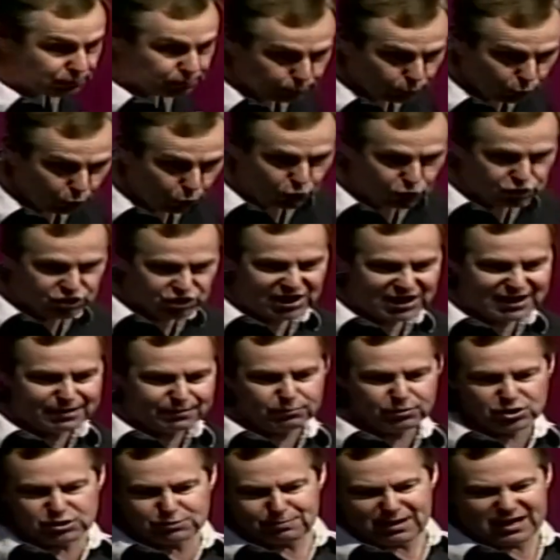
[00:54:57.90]
brought to
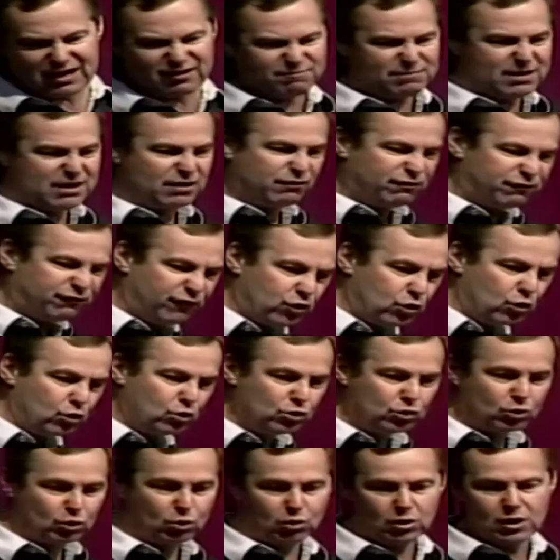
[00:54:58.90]
him, which may have been
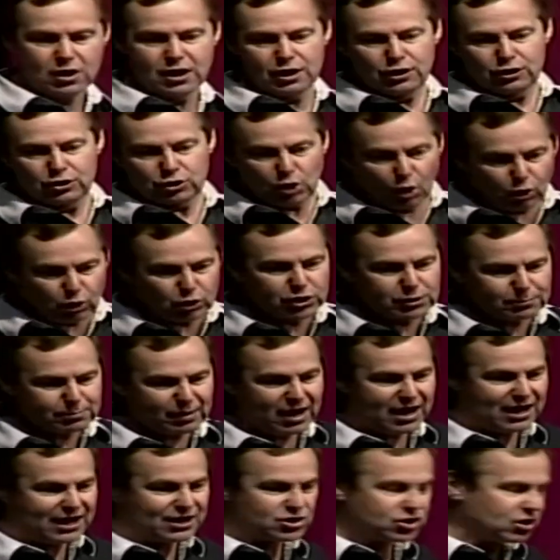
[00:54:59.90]
food or
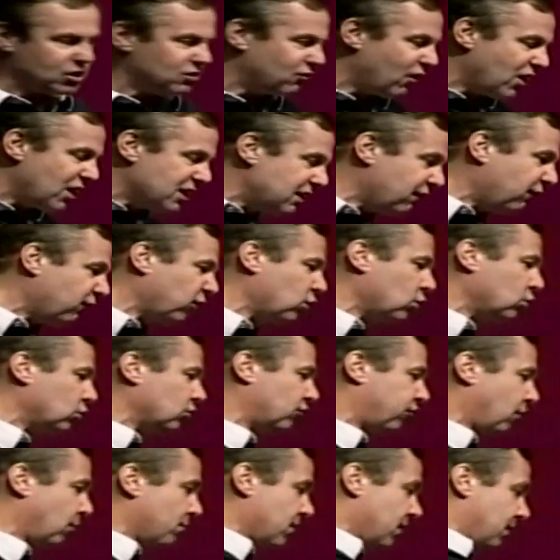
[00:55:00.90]
concubines. It's very difficult
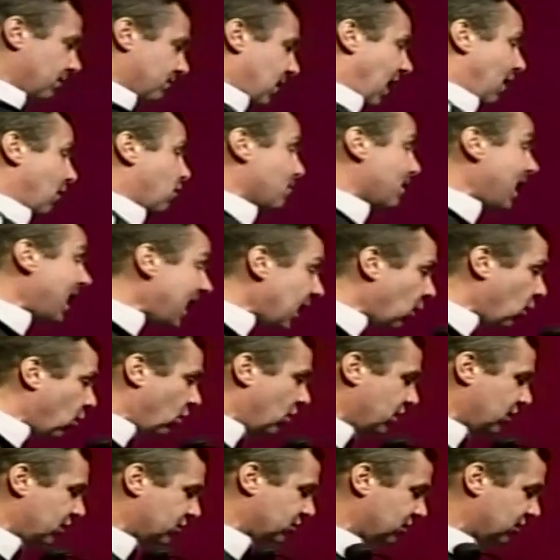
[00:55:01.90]
from the Aramaic
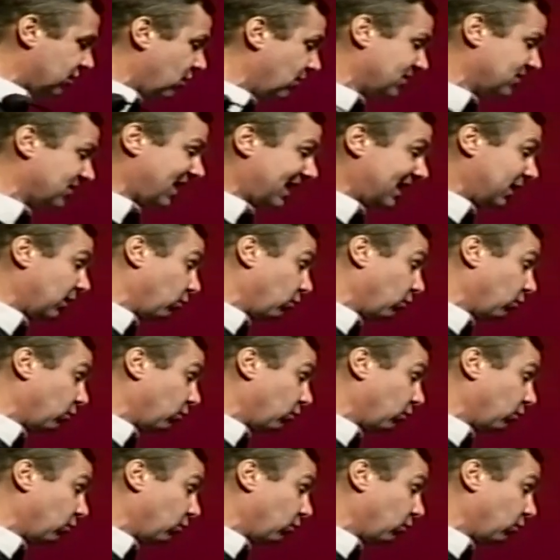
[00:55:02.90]
word to know exactly